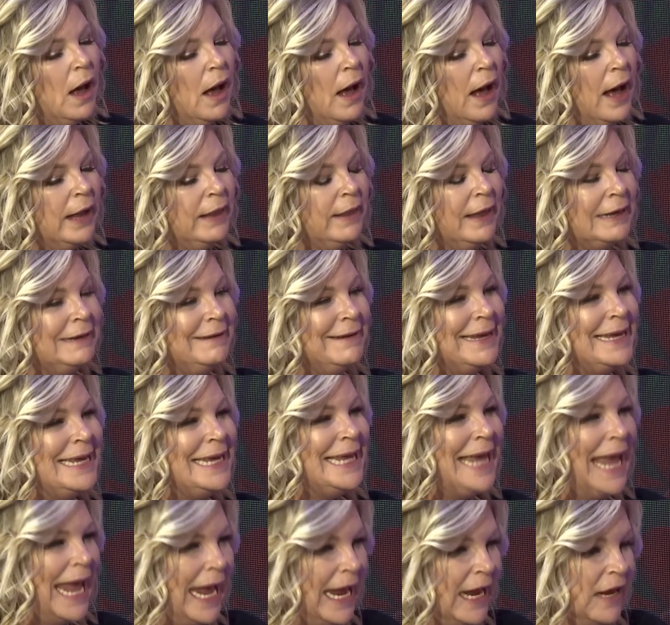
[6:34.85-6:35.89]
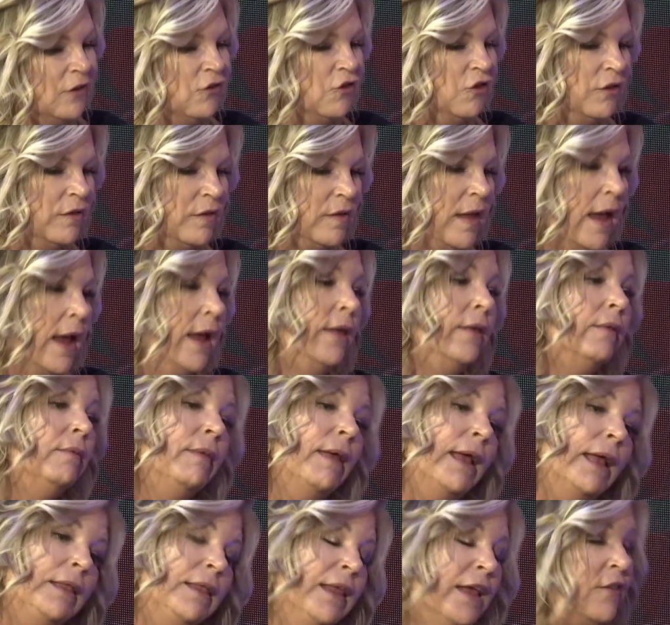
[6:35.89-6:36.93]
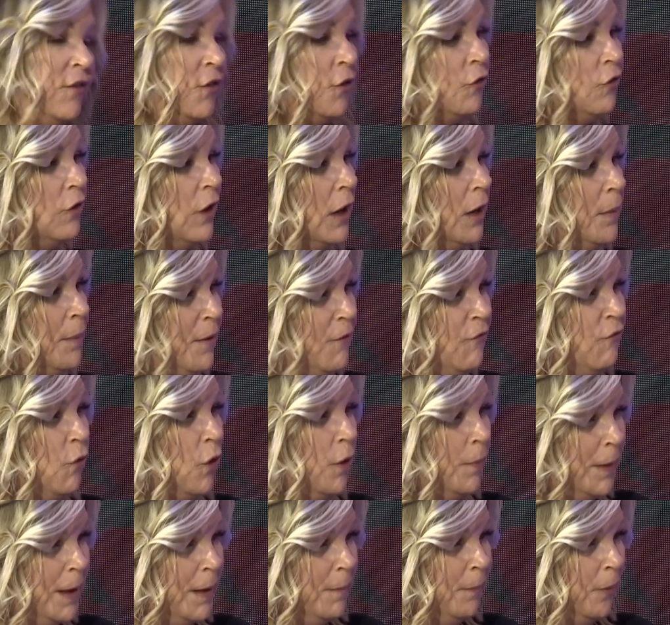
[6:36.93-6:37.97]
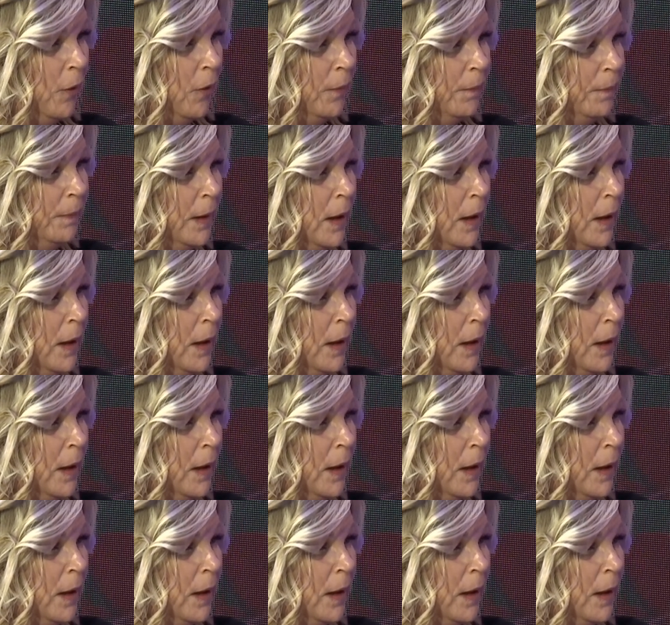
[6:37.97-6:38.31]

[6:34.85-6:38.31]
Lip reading: I like to gauge and say at least there's going to be 4 people,